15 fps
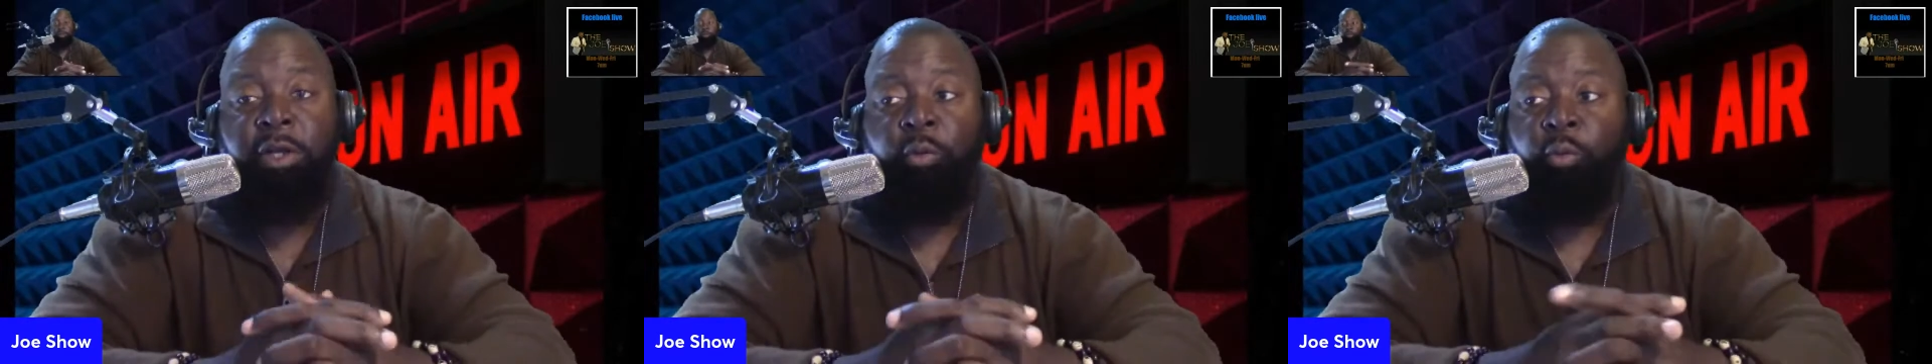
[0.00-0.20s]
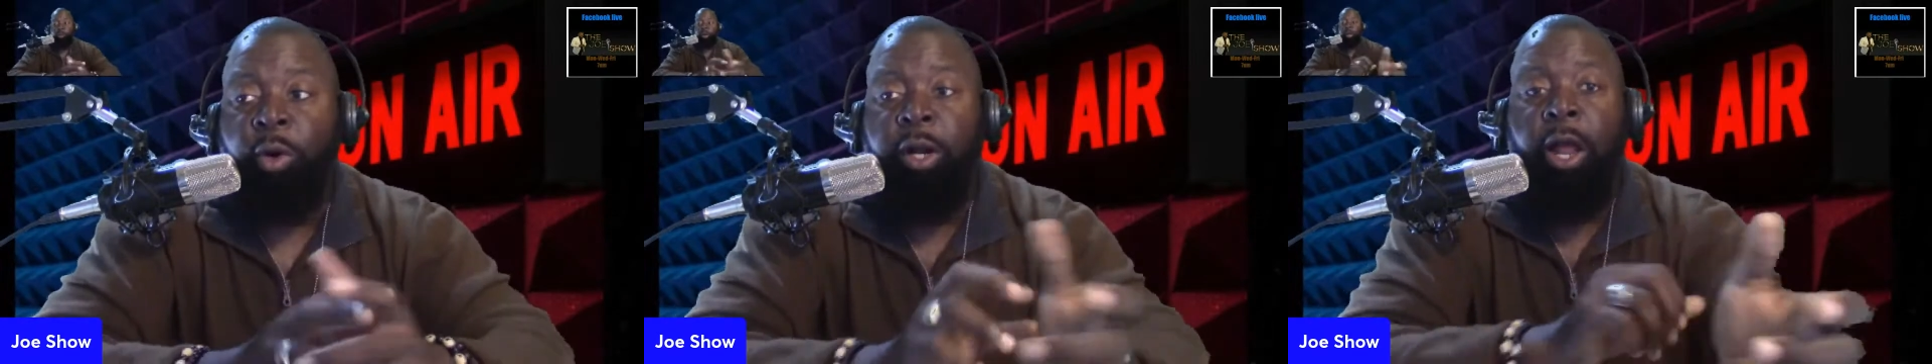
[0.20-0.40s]

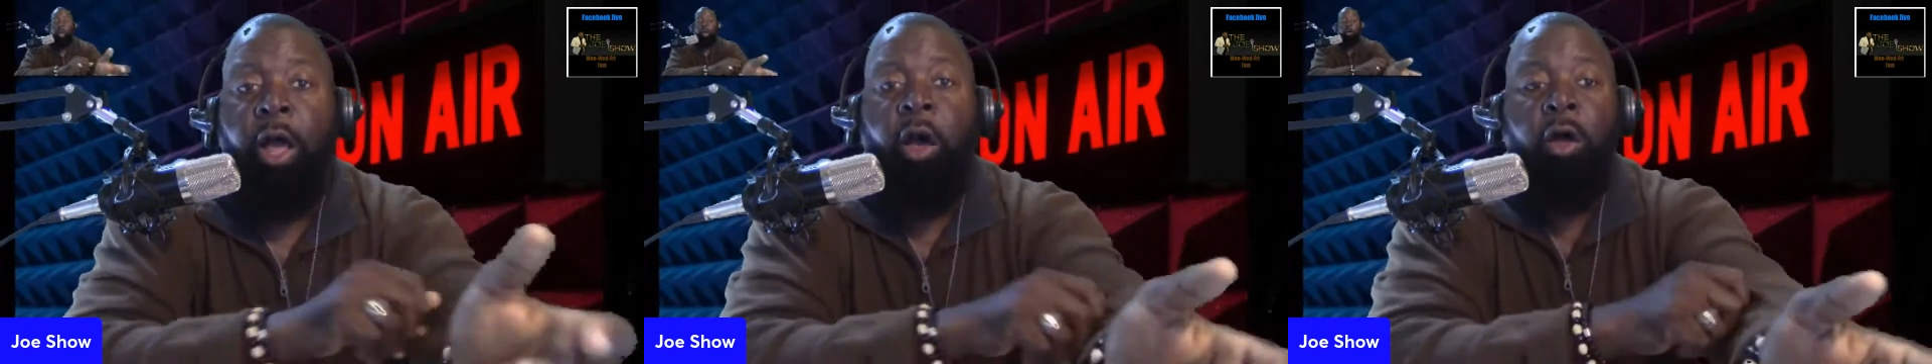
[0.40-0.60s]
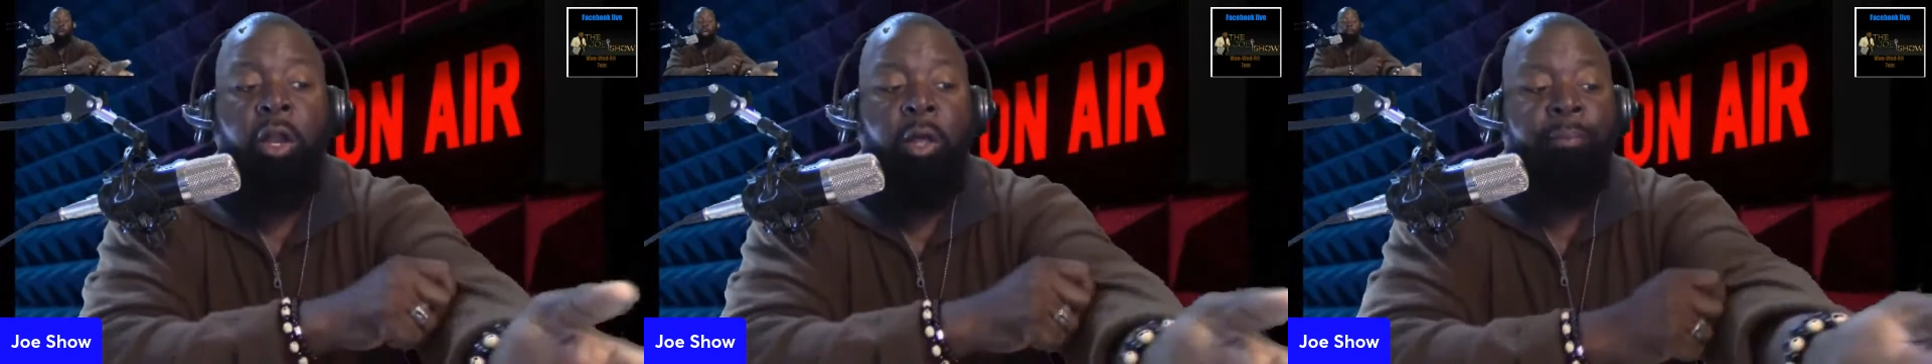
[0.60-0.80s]
run
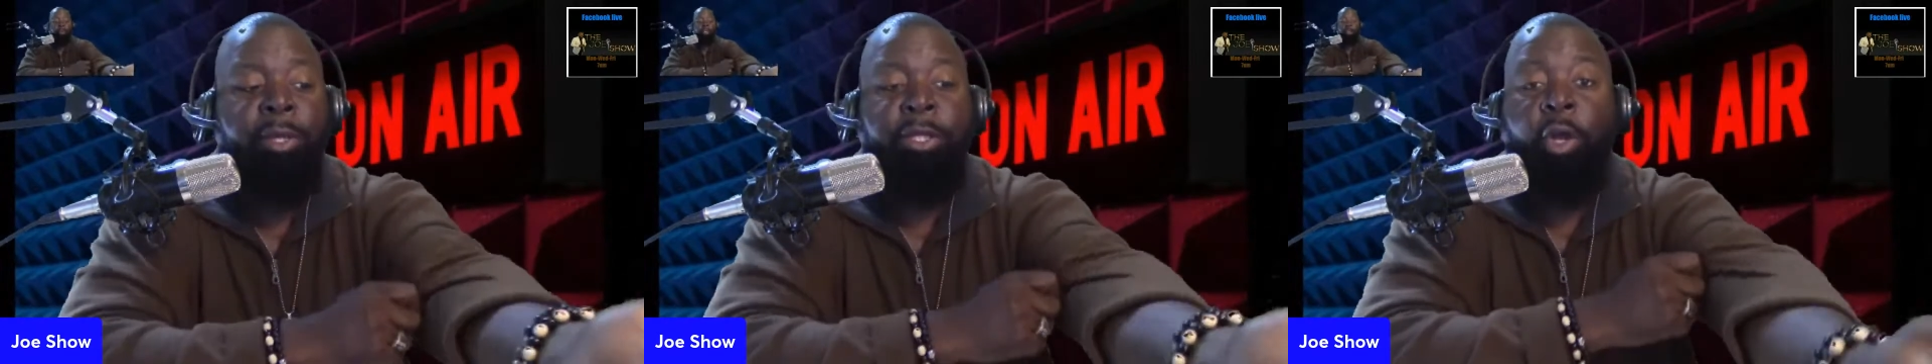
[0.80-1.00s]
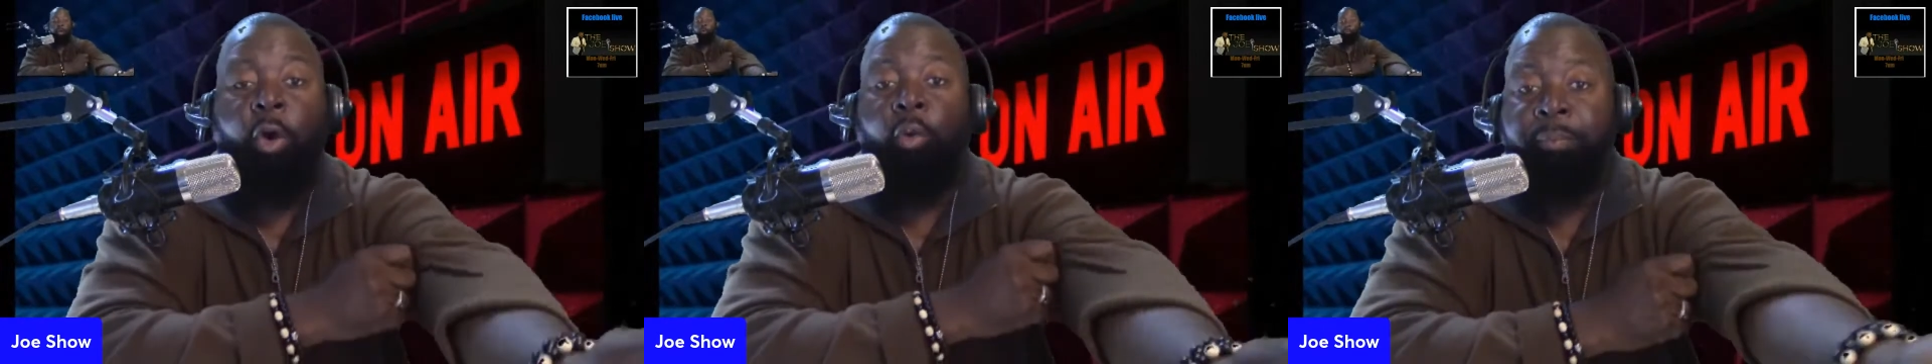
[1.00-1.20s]
all up
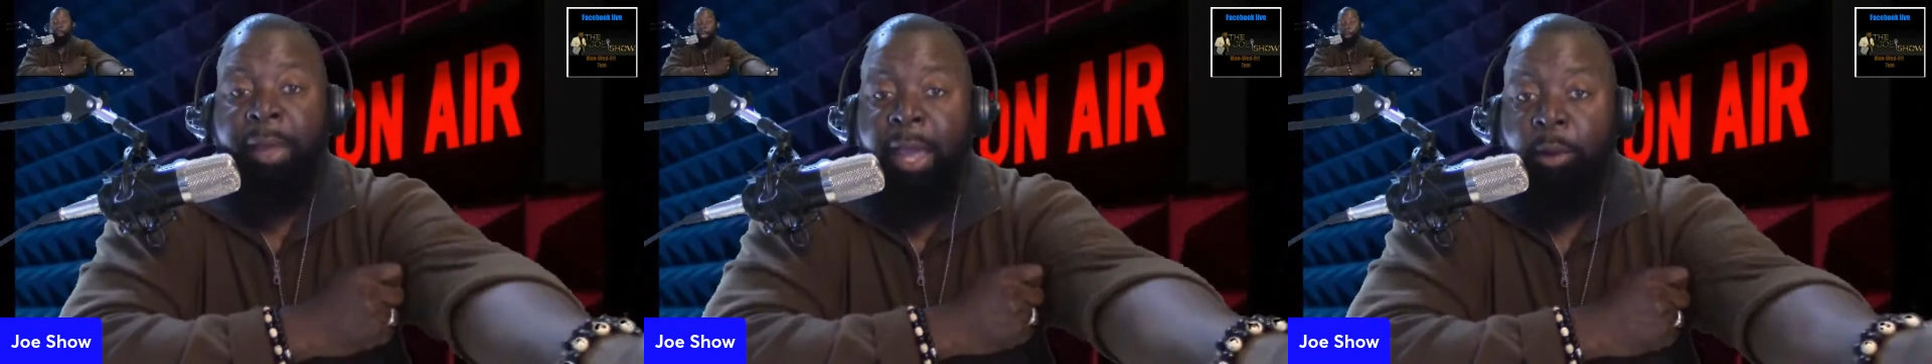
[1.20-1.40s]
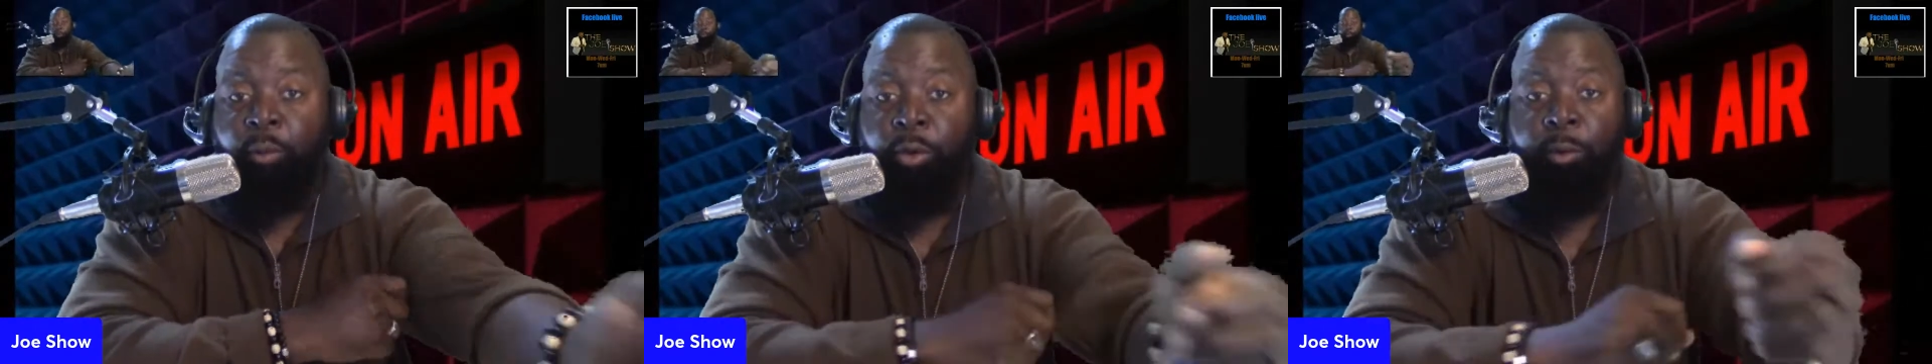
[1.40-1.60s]
in your
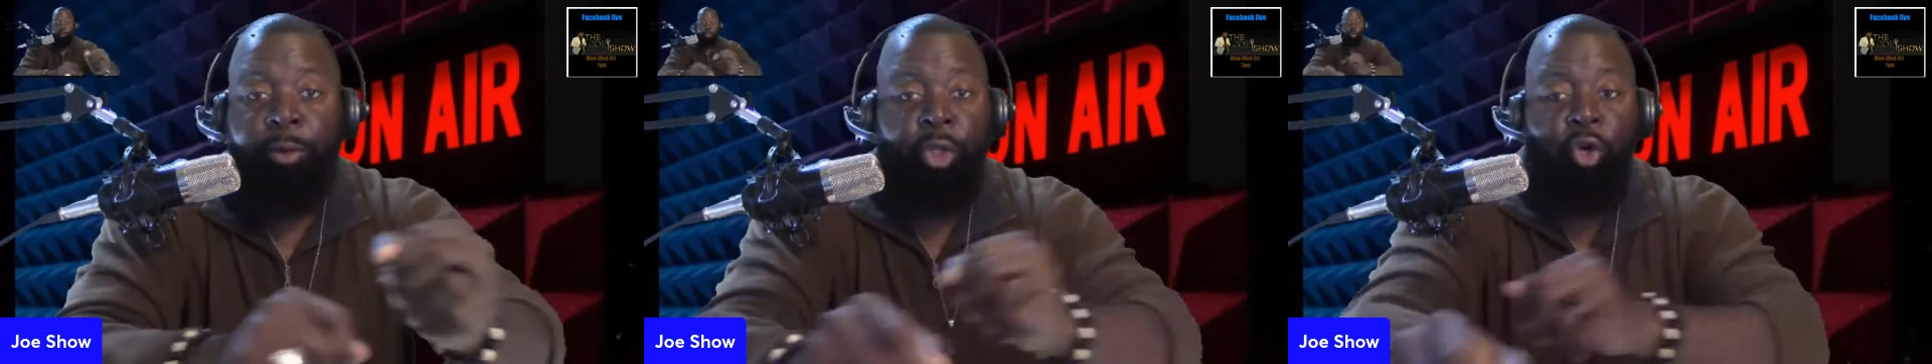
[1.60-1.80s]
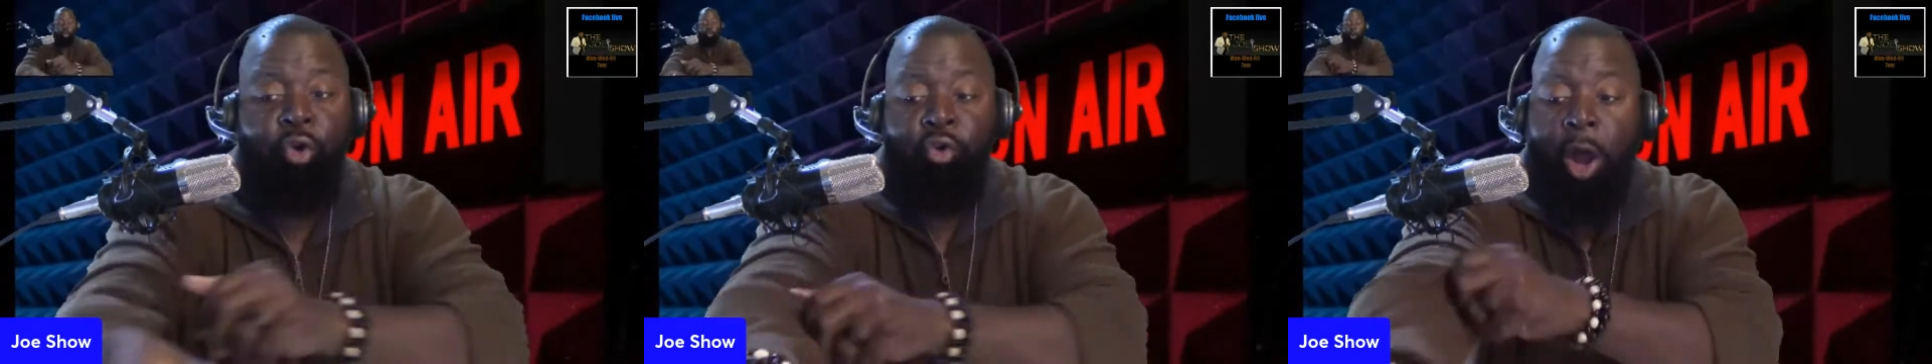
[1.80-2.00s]
bedroom,
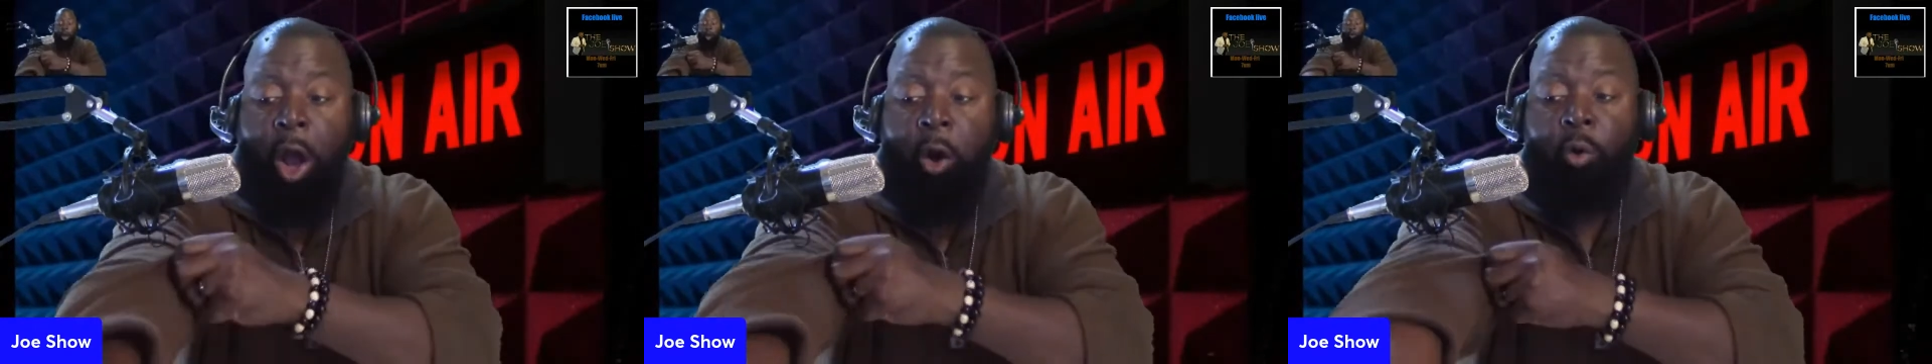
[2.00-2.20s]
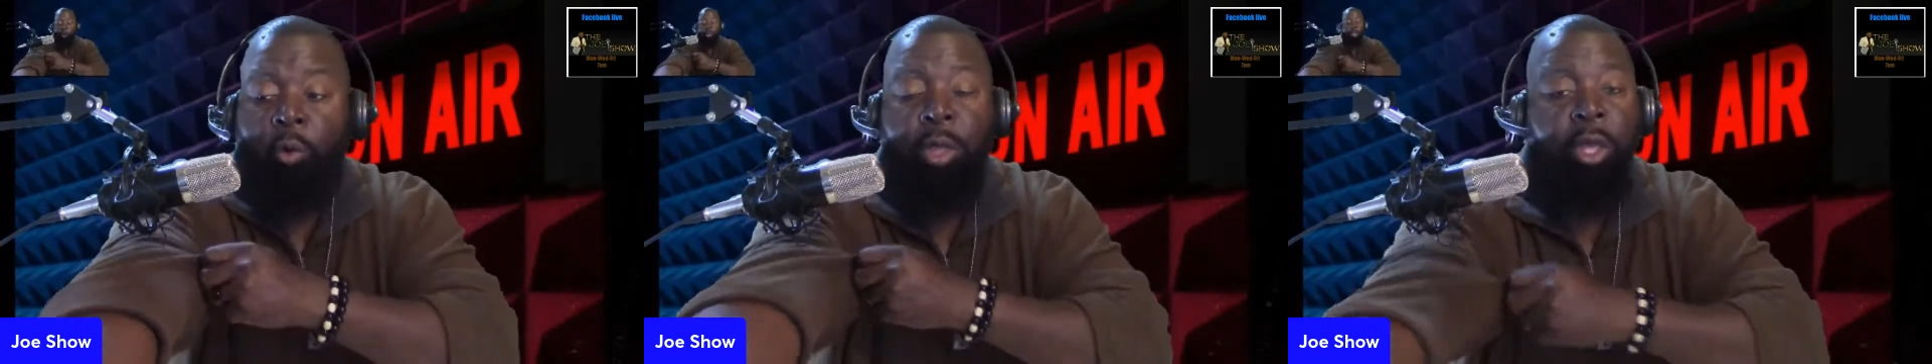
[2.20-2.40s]
you
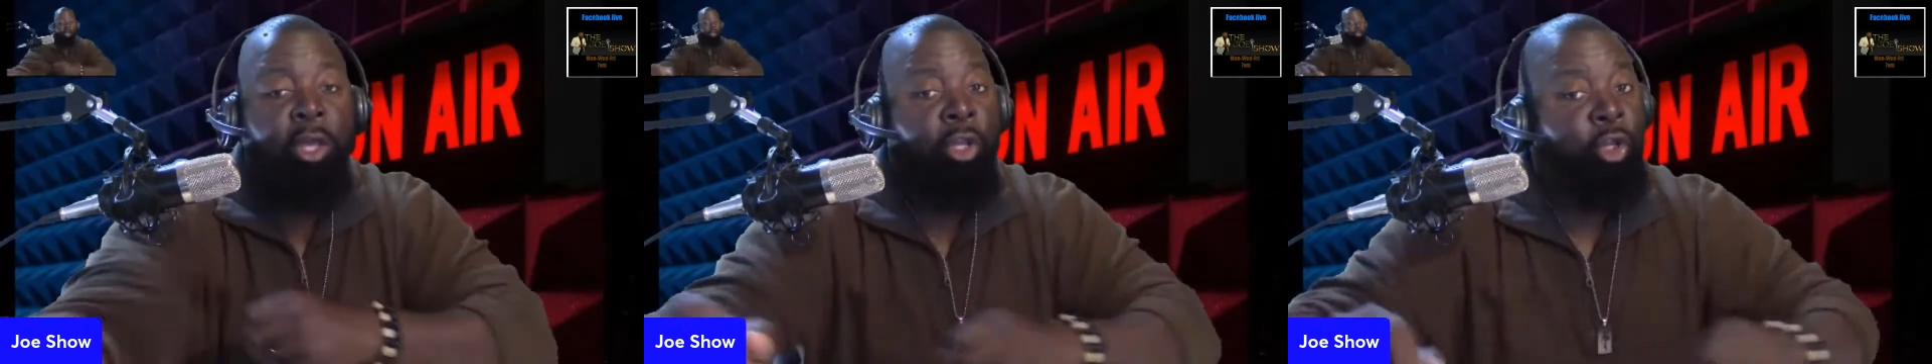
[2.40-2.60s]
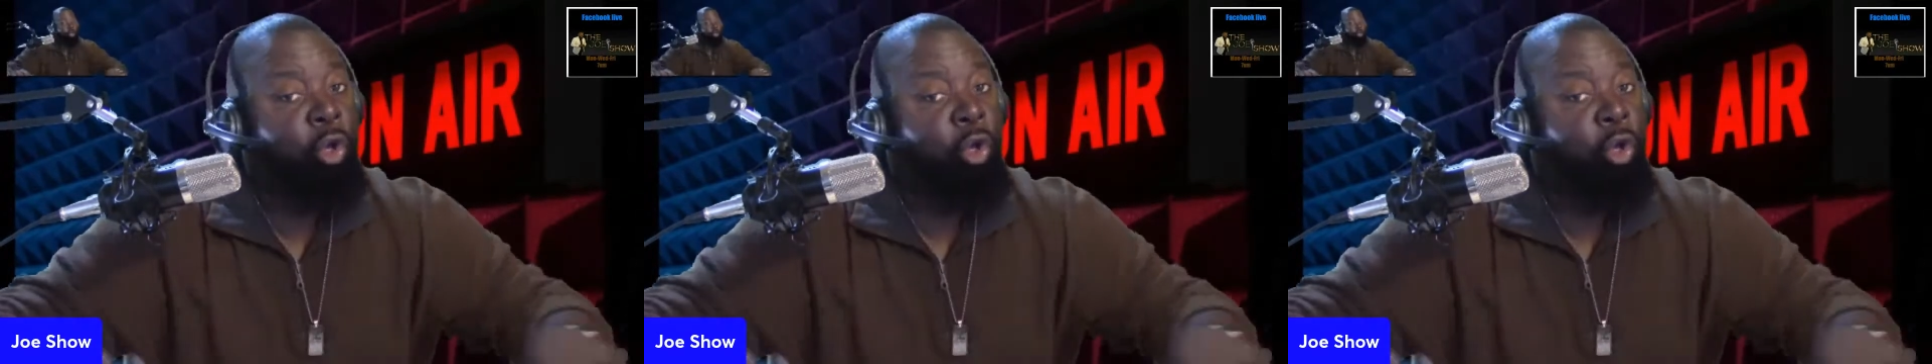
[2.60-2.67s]
know